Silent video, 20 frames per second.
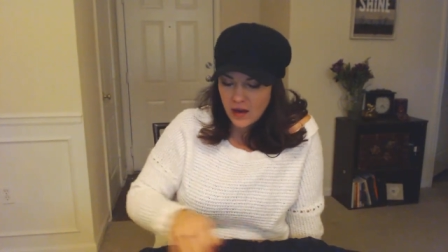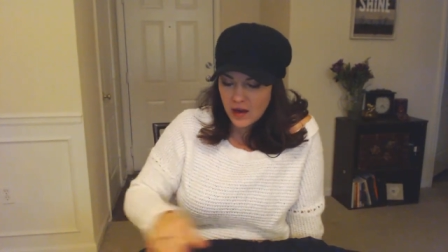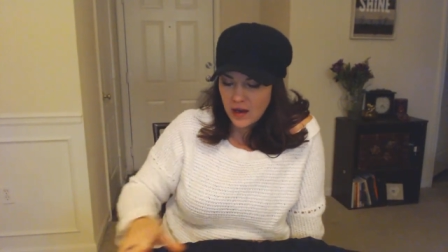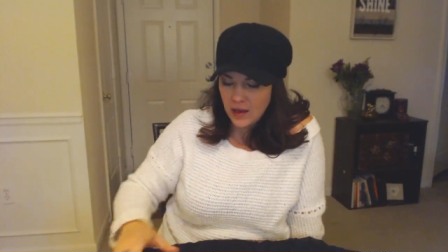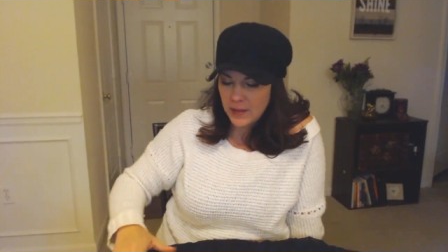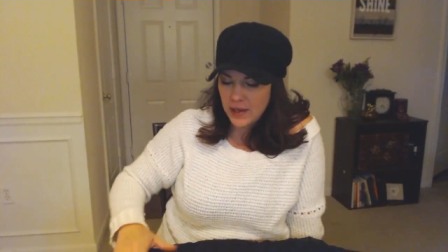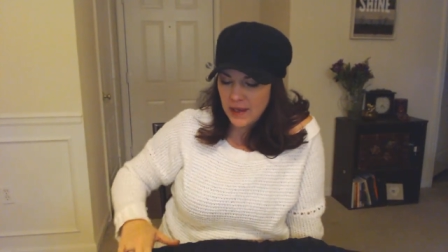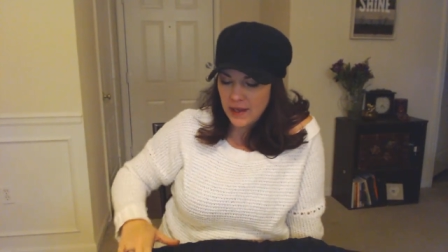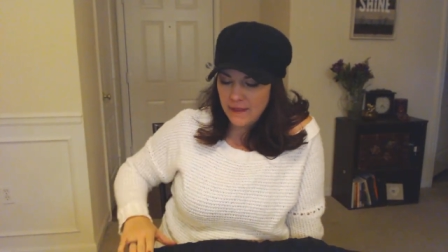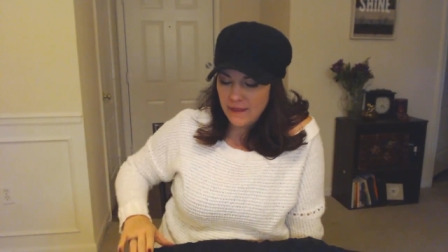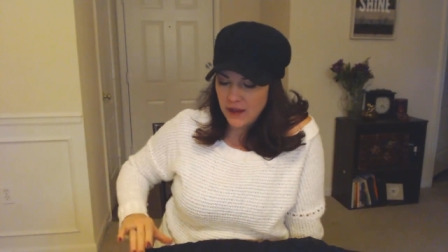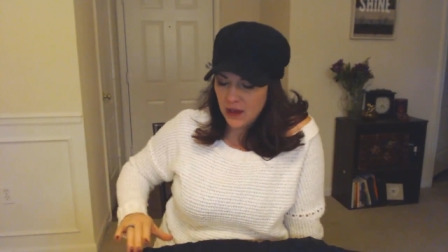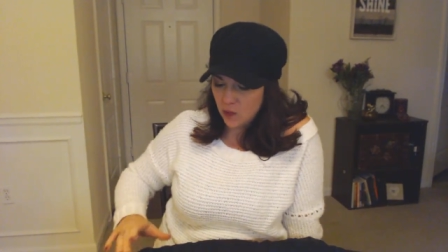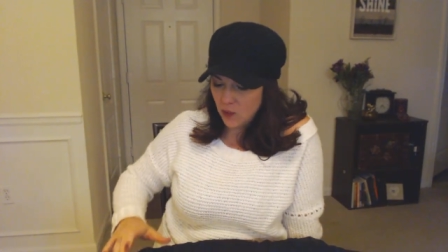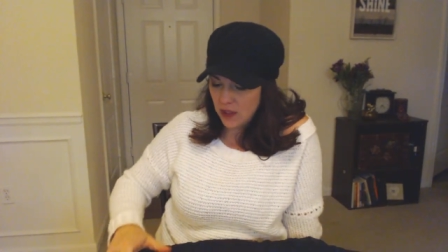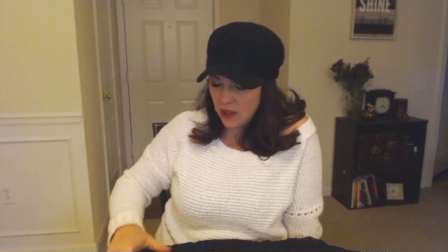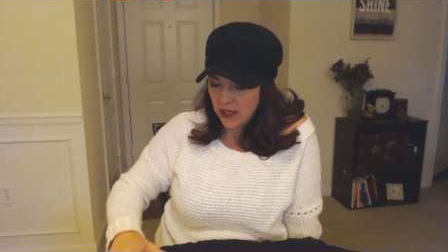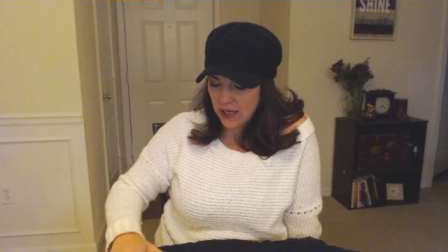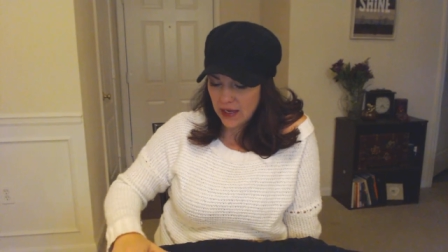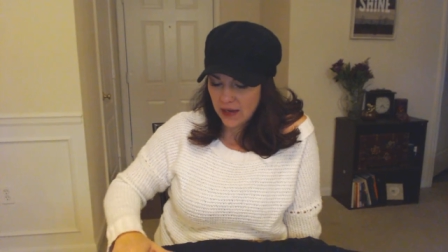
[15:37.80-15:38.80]
Um, and
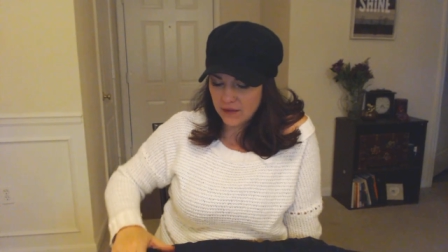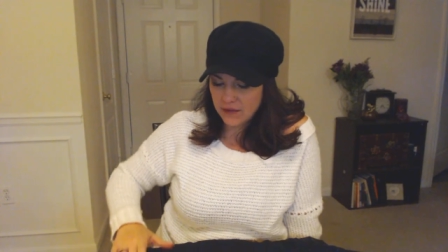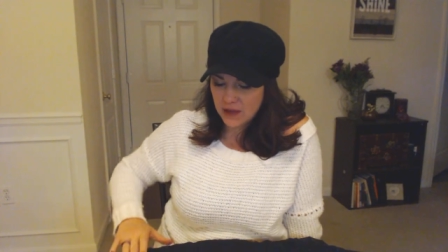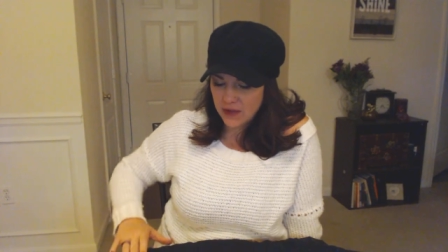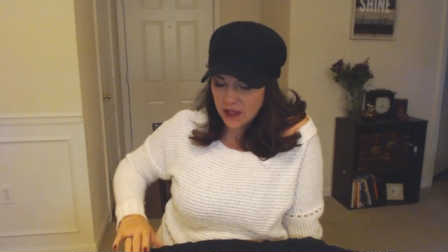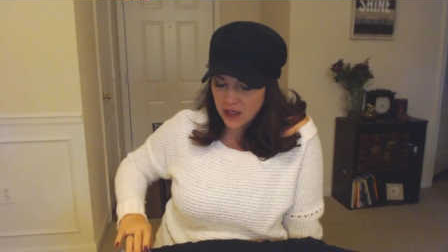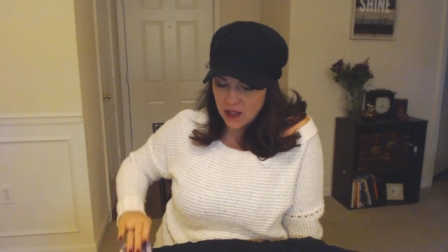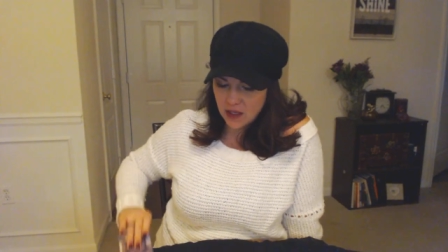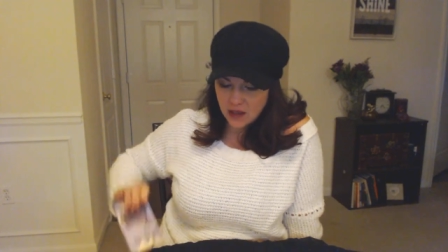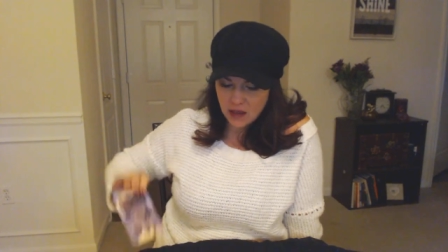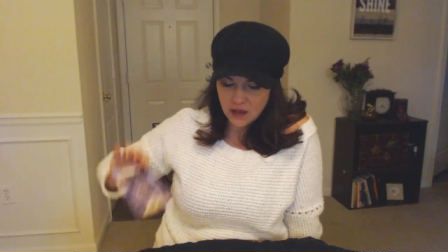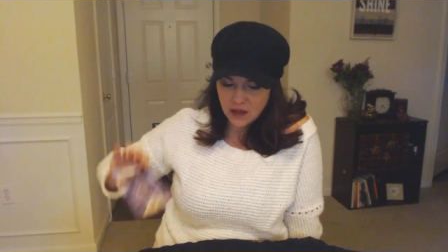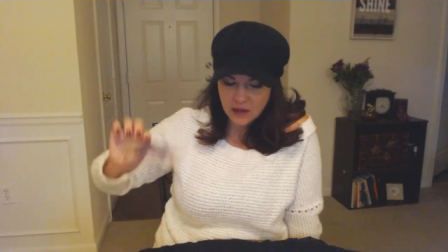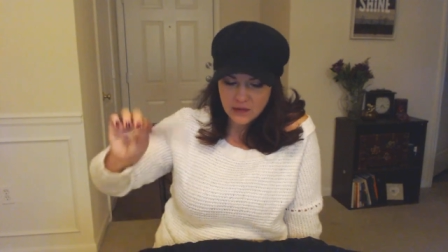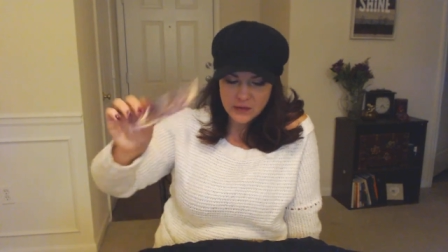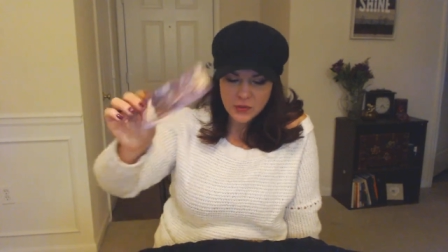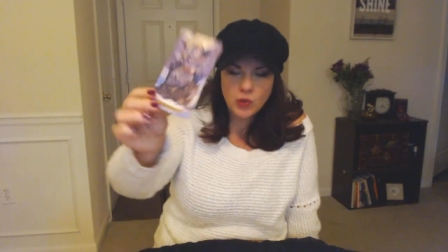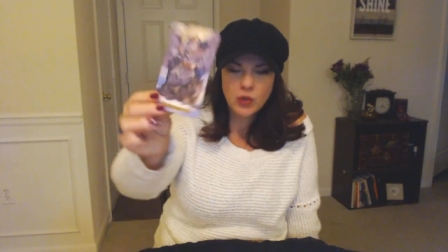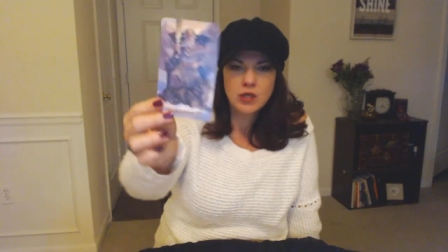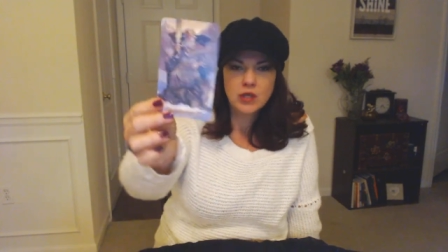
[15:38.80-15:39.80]
then we have the King
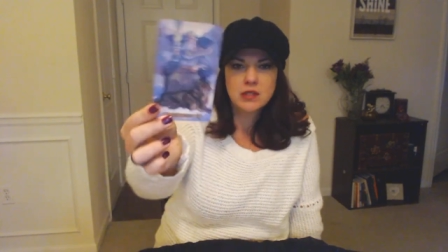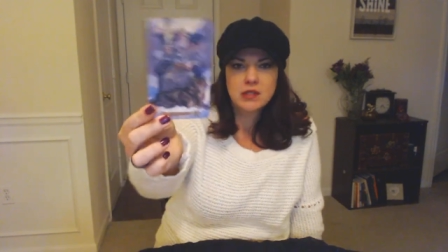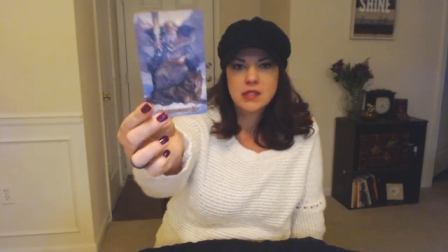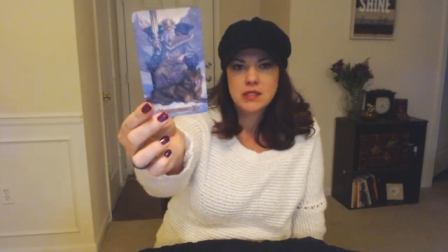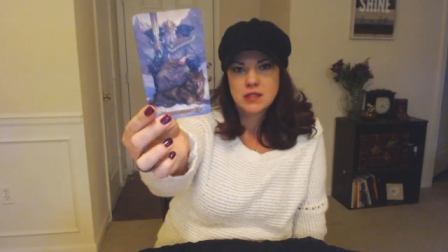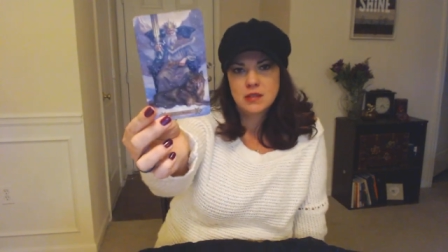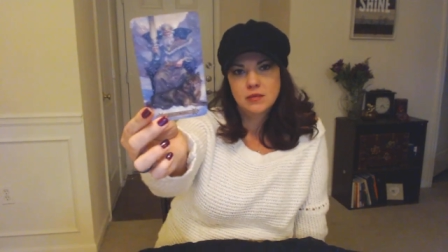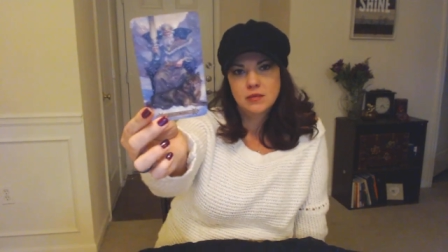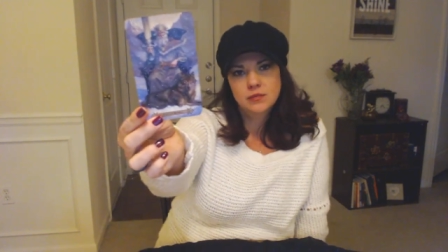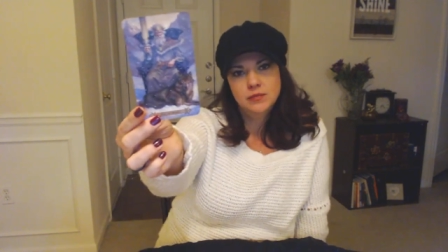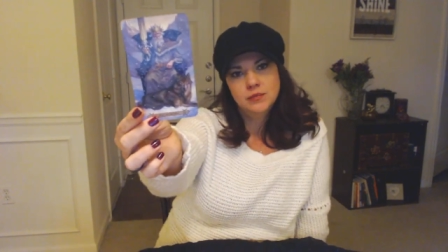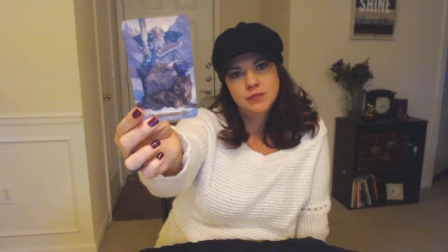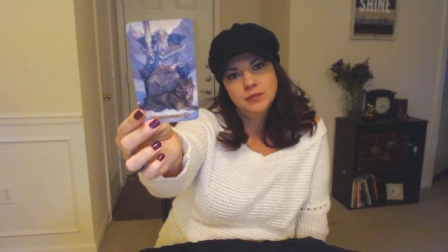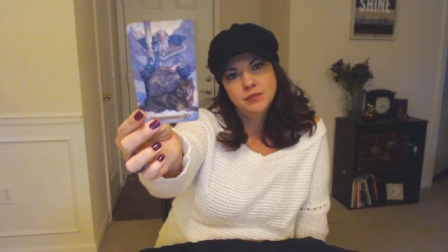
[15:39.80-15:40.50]
of Swords.